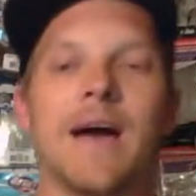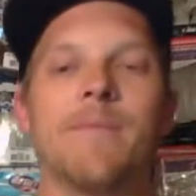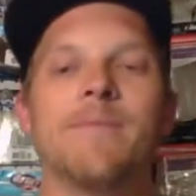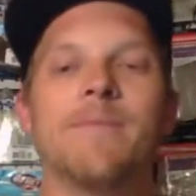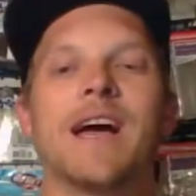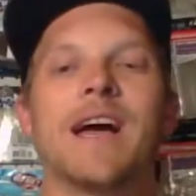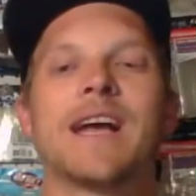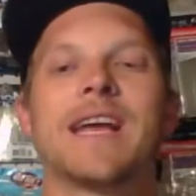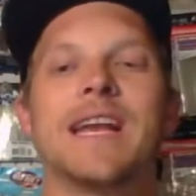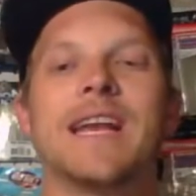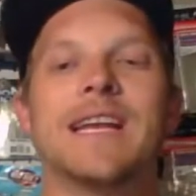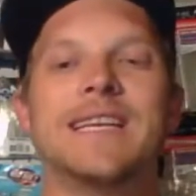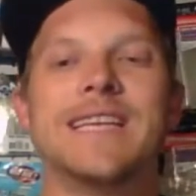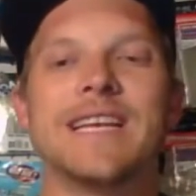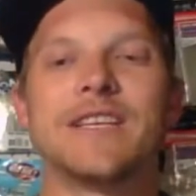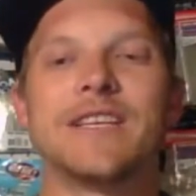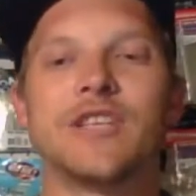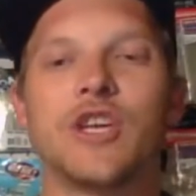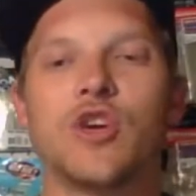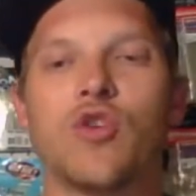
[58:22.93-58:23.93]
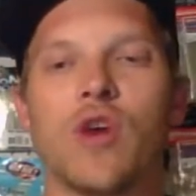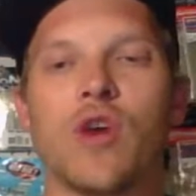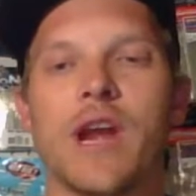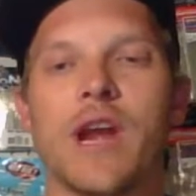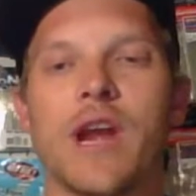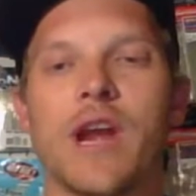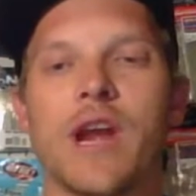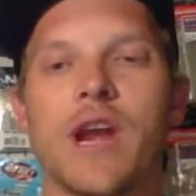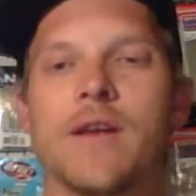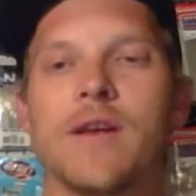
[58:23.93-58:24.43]
I'm not going to
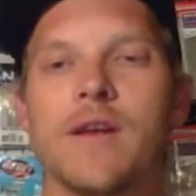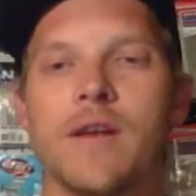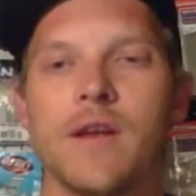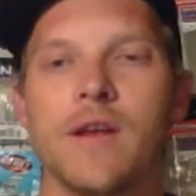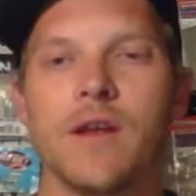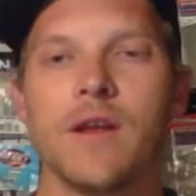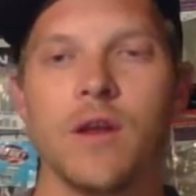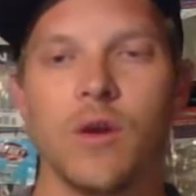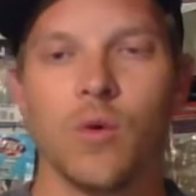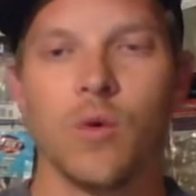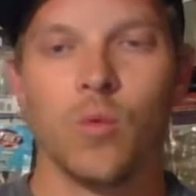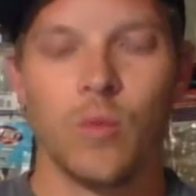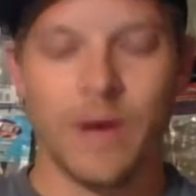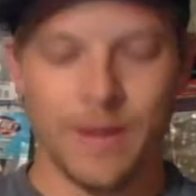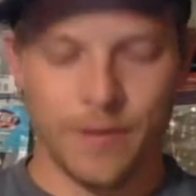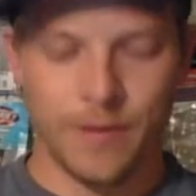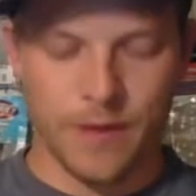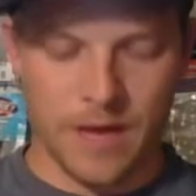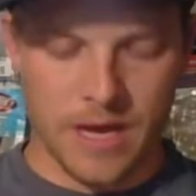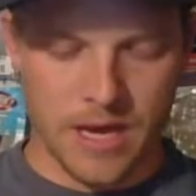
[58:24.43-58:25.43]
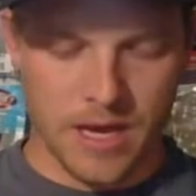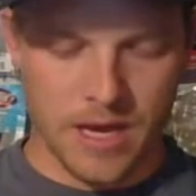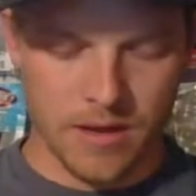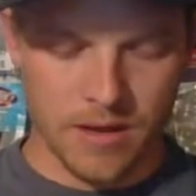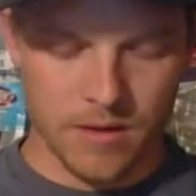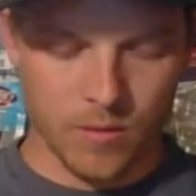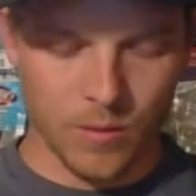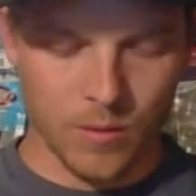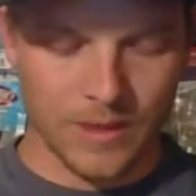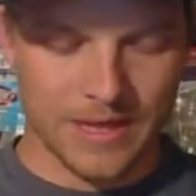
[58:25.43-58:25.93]
disagree with
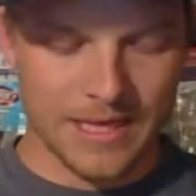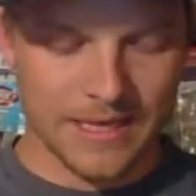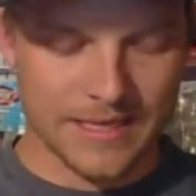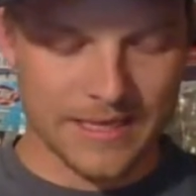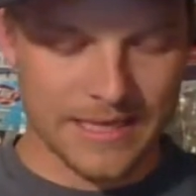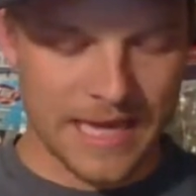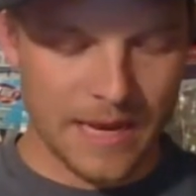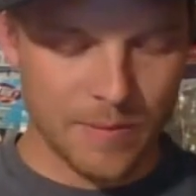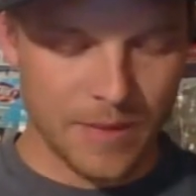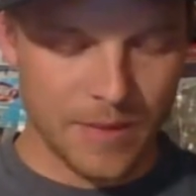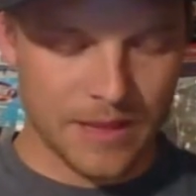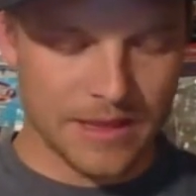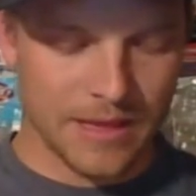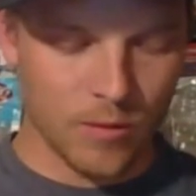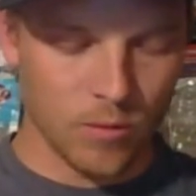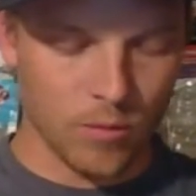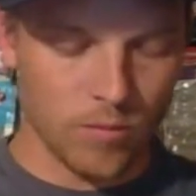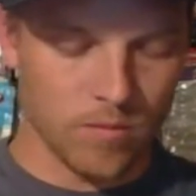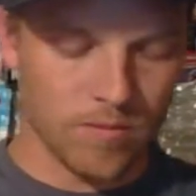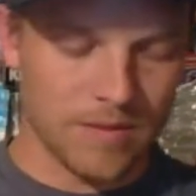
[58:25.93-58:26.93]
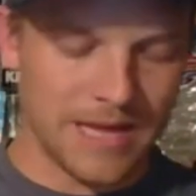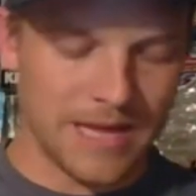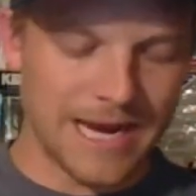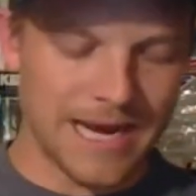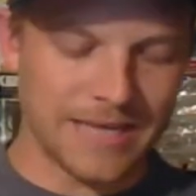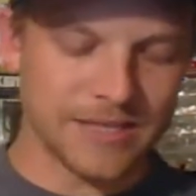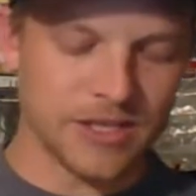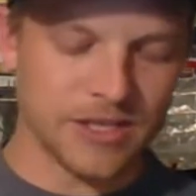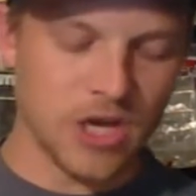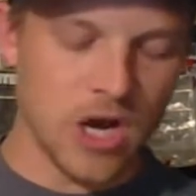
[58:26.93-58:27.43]
uh, with the statement that
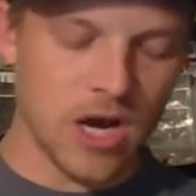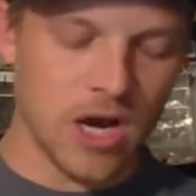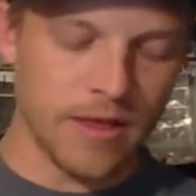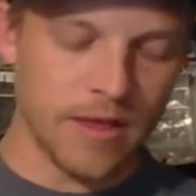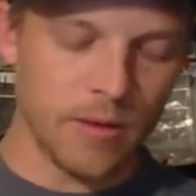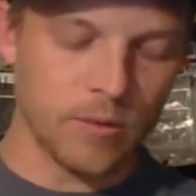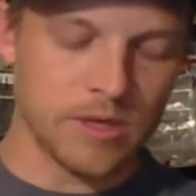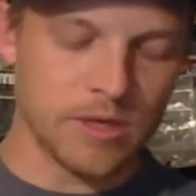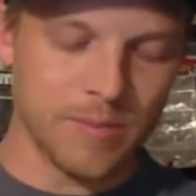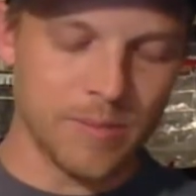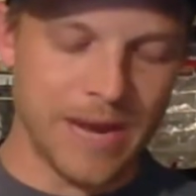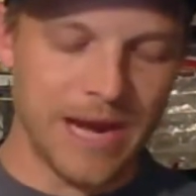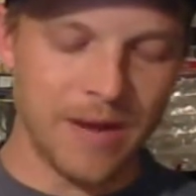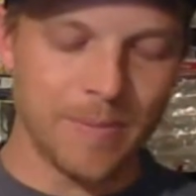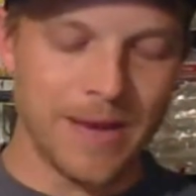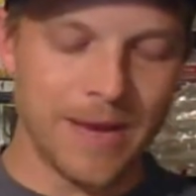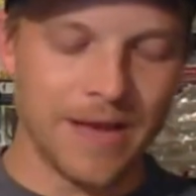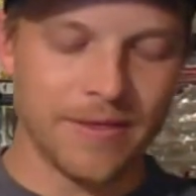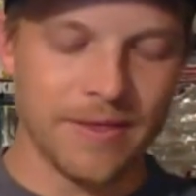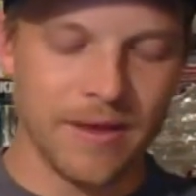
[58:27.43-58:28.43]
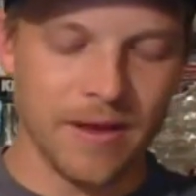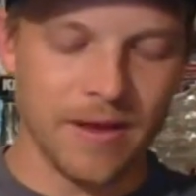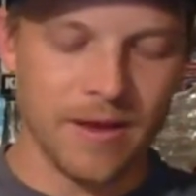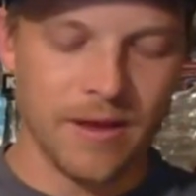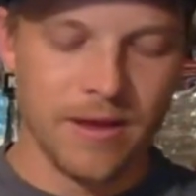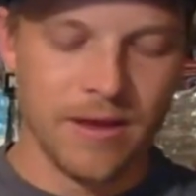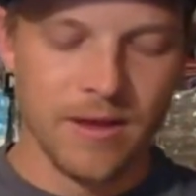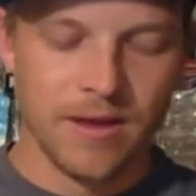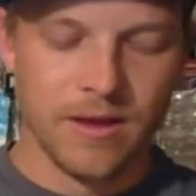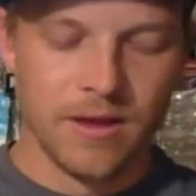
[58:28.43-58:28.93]
that I saw that was made about
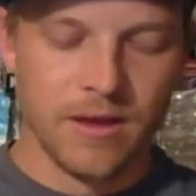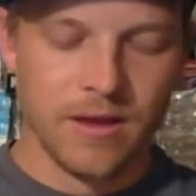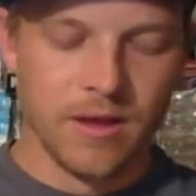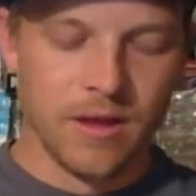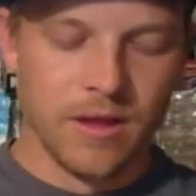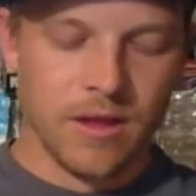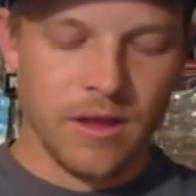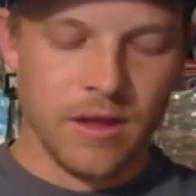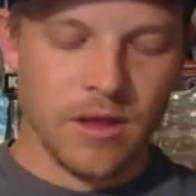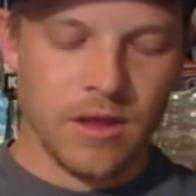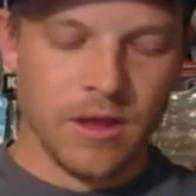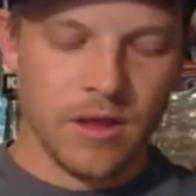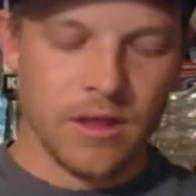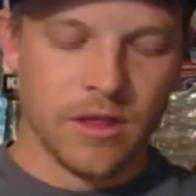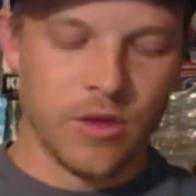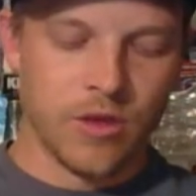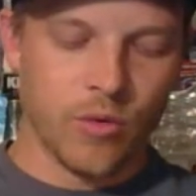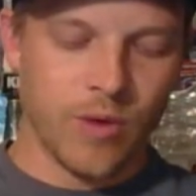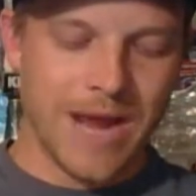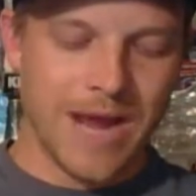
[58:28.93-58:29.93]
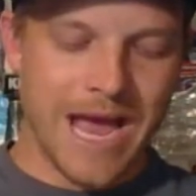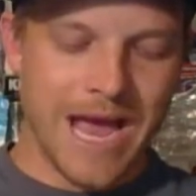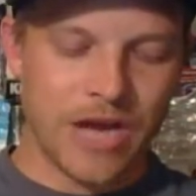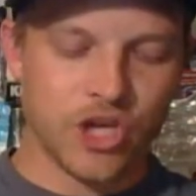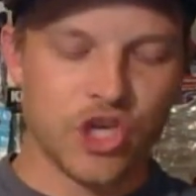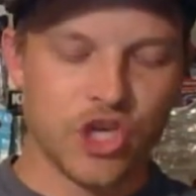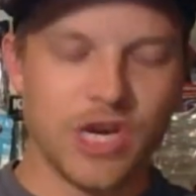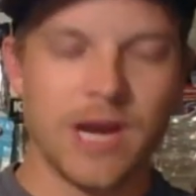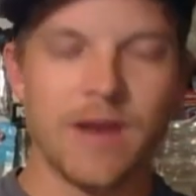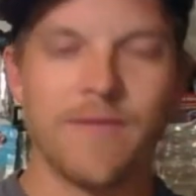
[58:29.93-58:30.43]
the the
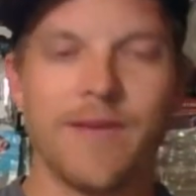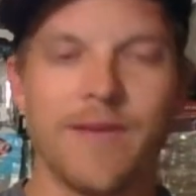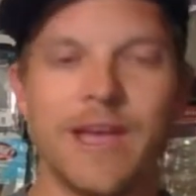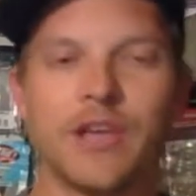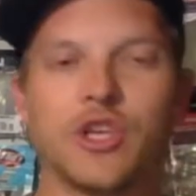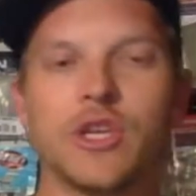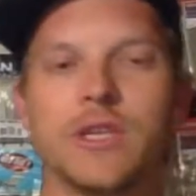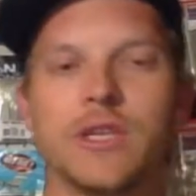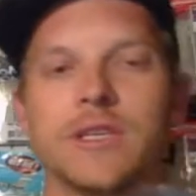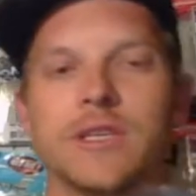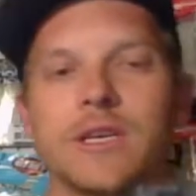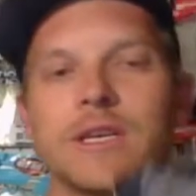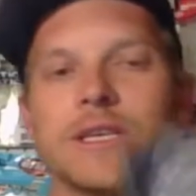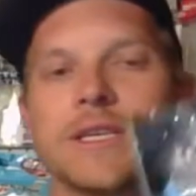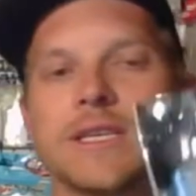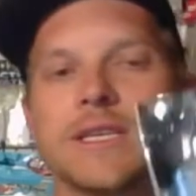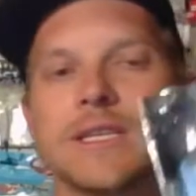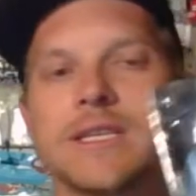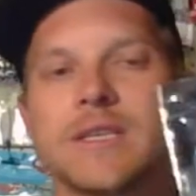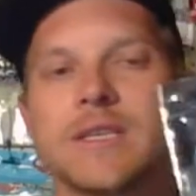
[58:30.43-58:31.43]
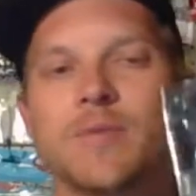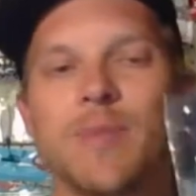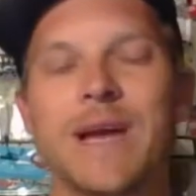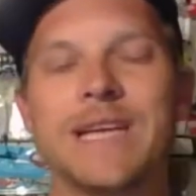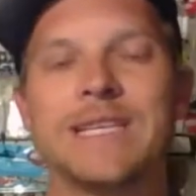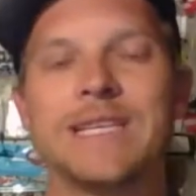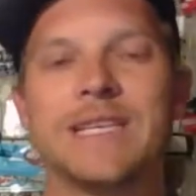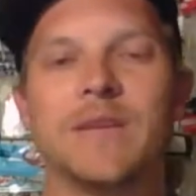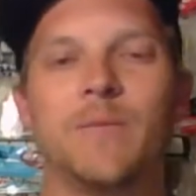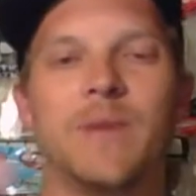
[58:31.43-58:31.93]
Reaction Innovations
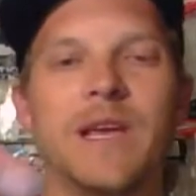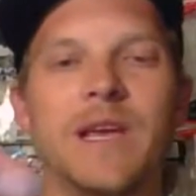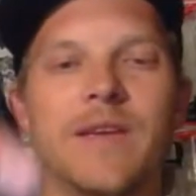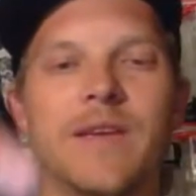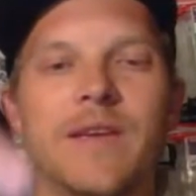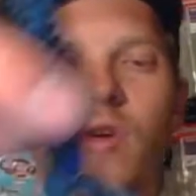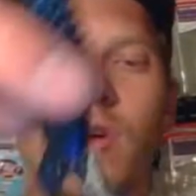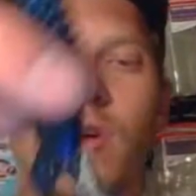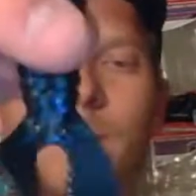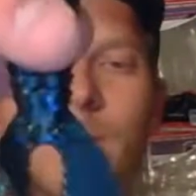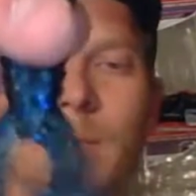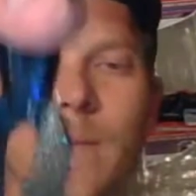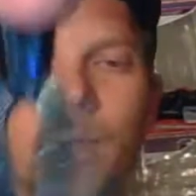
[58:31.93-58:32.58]
Spicy Beaver.